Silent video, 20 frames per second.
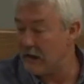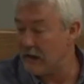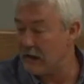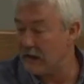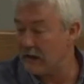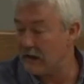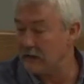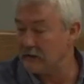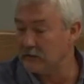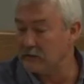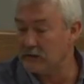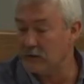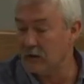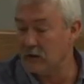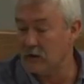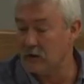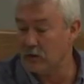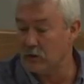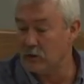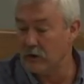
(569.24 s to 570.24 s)

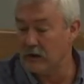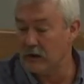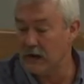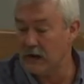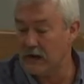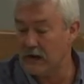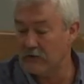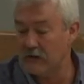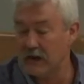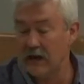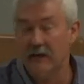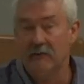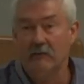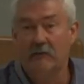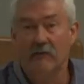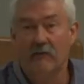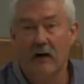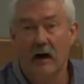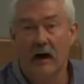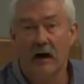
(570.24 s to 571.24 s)
and we have had
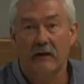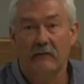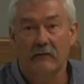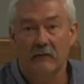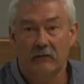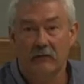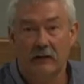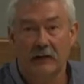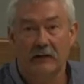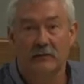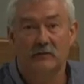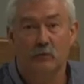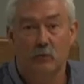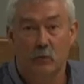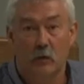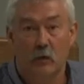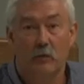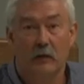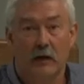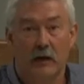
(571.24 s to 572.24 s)
5 events
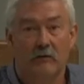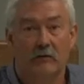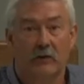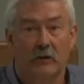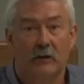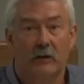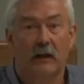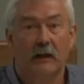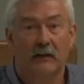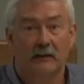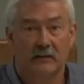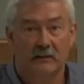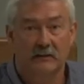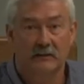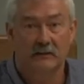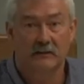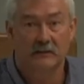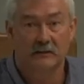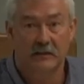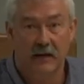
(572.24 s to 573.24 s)
where we have collected
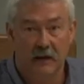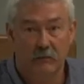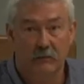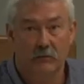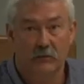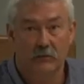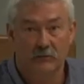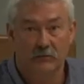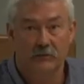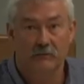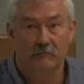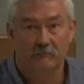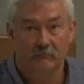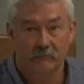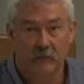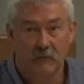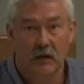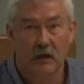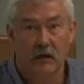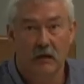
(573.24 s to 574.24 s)
samples.
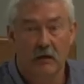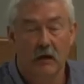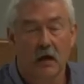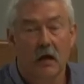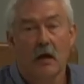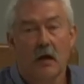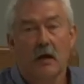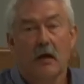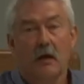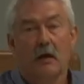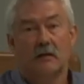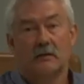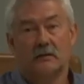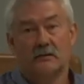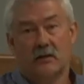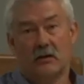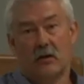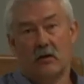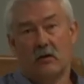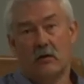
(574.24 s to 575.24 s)

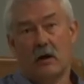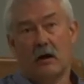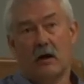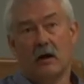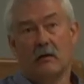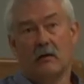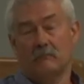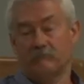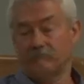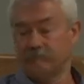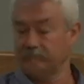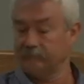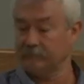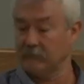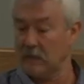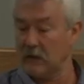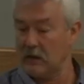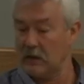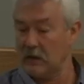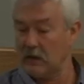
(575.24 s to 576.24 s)
So,
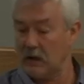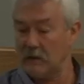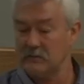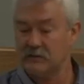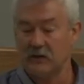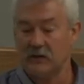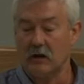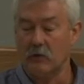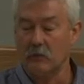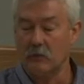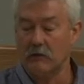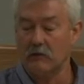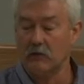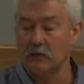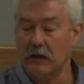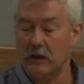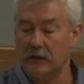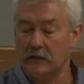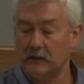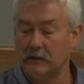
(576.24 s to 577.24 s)
I'm sorry, we've
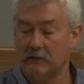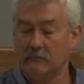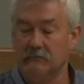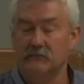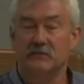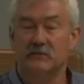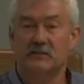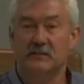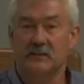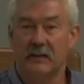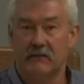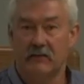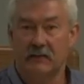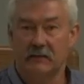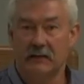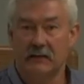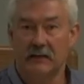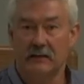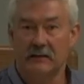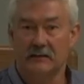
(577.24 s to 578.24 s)
collected
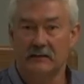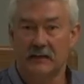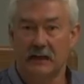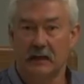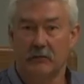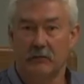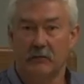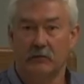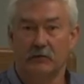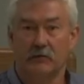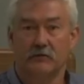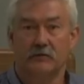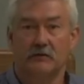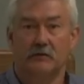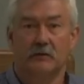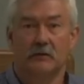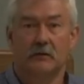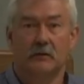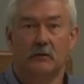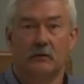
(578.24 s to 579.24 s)
17
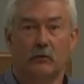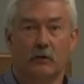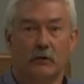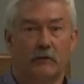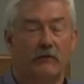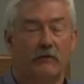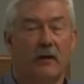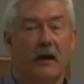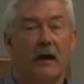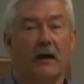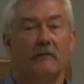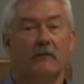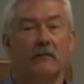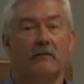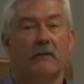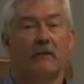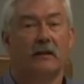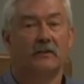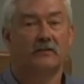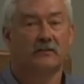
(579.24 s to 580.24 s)
samples with 5
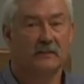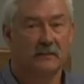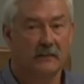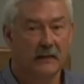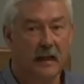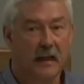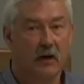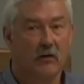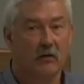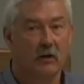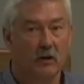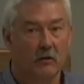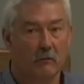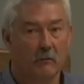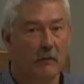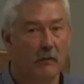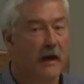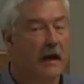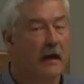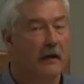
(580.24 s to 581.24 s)
events now come
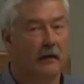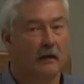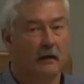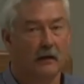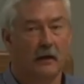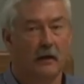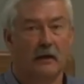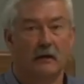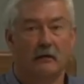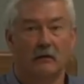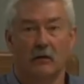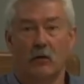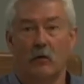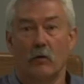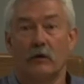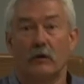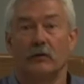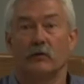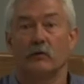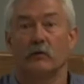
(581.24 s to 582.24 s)
back and
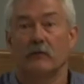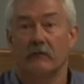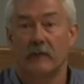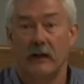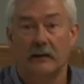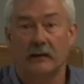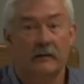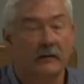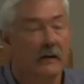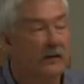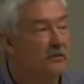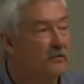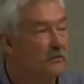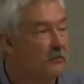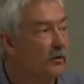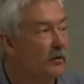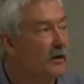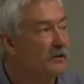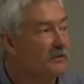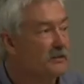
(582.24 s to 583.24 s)
going through a validation
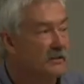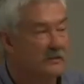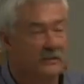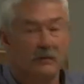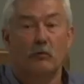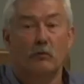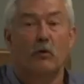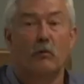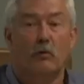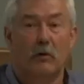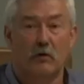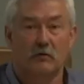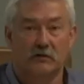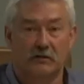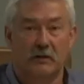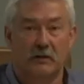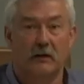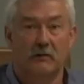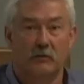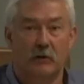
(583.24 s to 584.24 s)
process that we'll
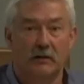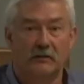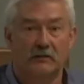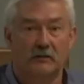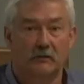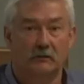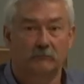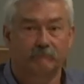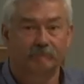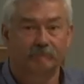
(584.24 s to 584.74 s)
post on RACER.